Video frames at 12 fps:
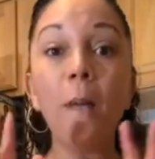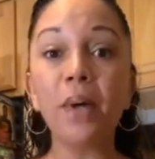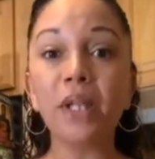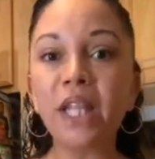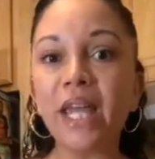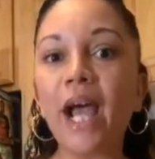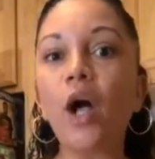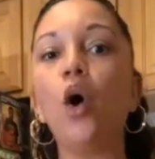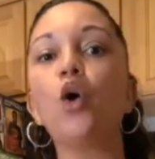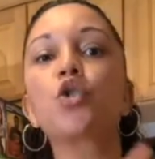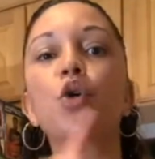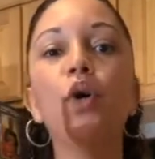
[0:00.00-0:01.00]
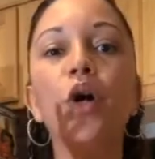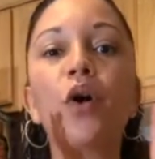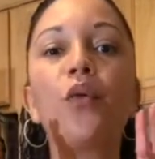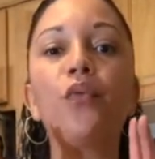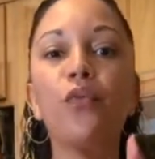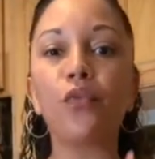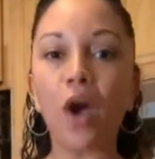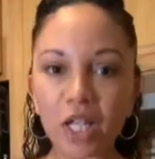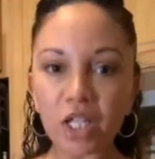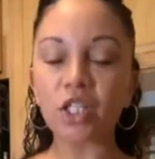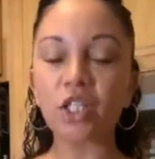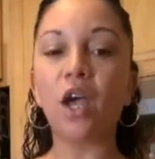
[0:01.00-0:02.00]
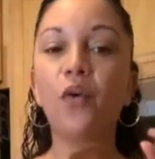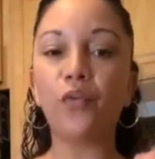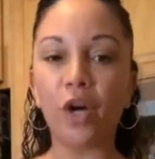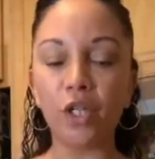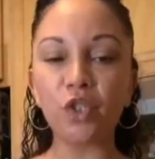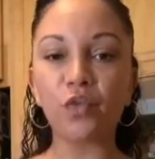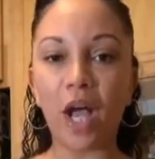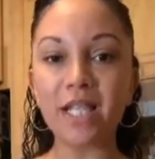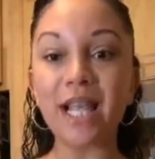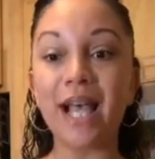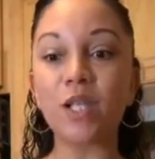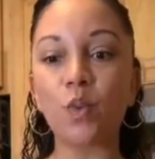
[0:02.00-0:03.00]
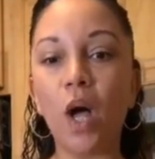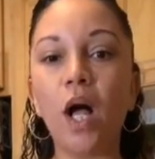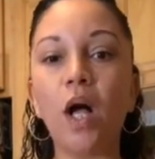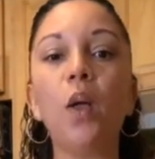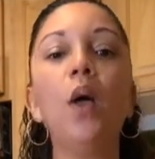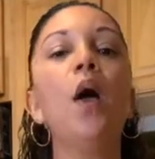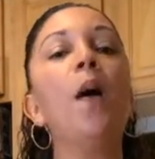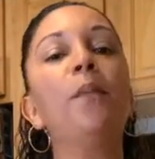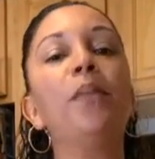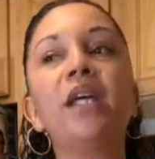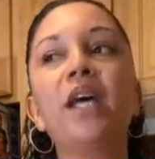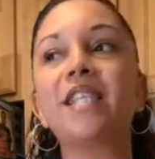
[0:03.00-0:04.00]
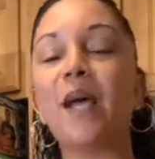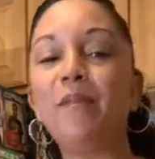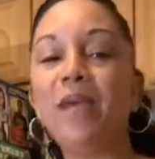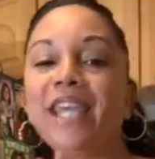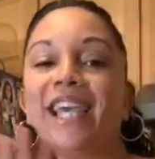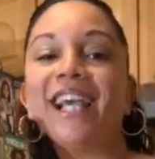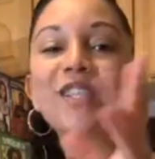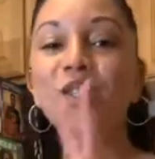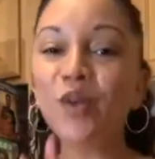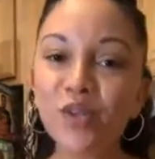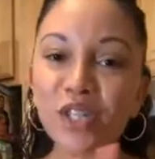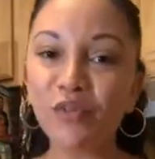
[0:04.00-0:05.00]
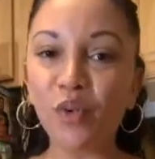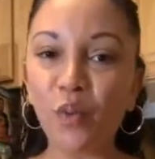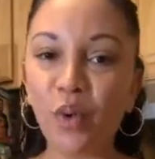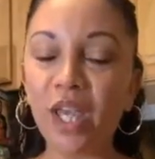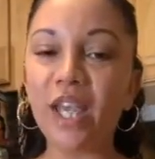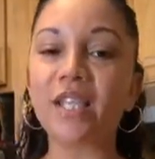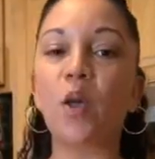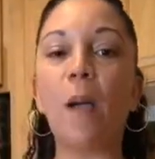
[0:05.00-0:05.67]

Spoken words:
But then I also cook fresh French fries as well because I make it 2 different ways.